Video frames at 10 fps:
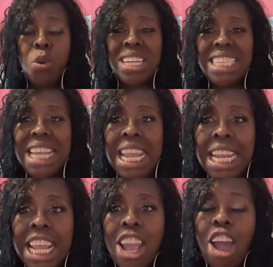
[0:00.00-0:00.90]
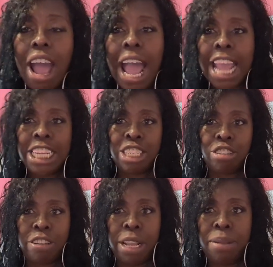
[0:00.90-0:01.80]
was eating her ice
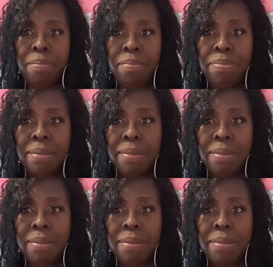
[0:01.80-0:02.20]
cream.